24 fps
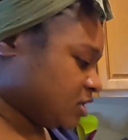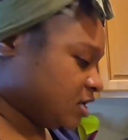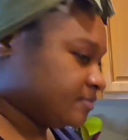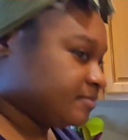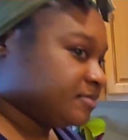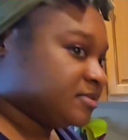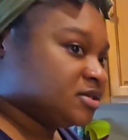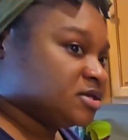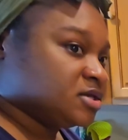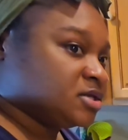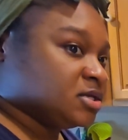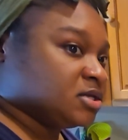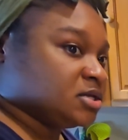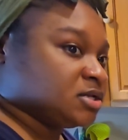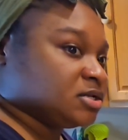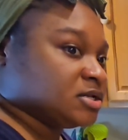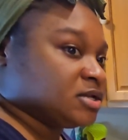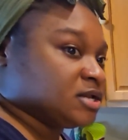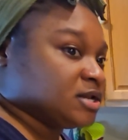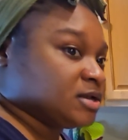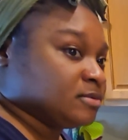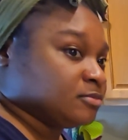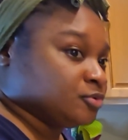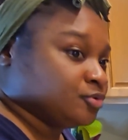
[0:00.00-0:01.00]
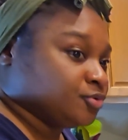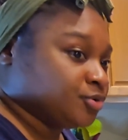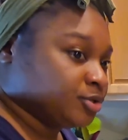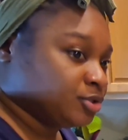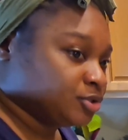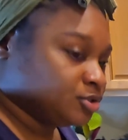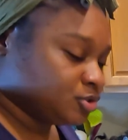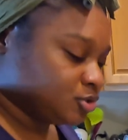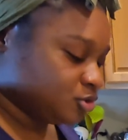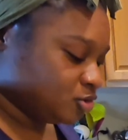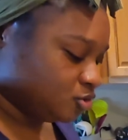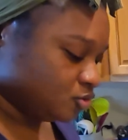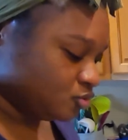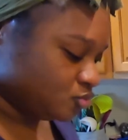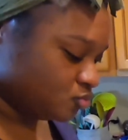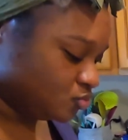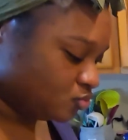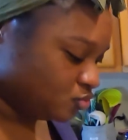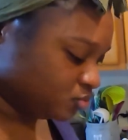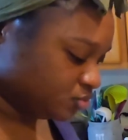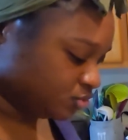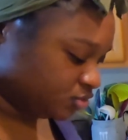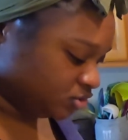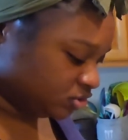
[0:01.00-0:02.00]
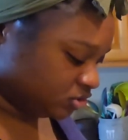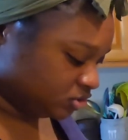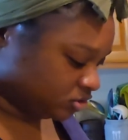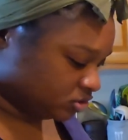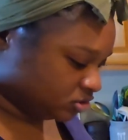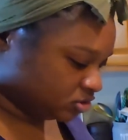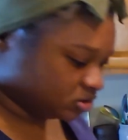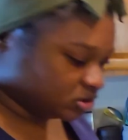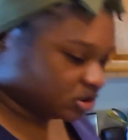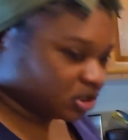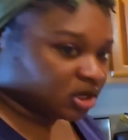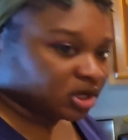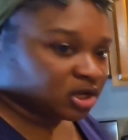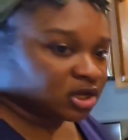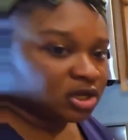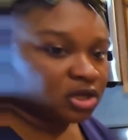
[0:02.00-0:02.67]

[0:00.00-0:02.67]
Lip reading: I'm thinking that I'm going to use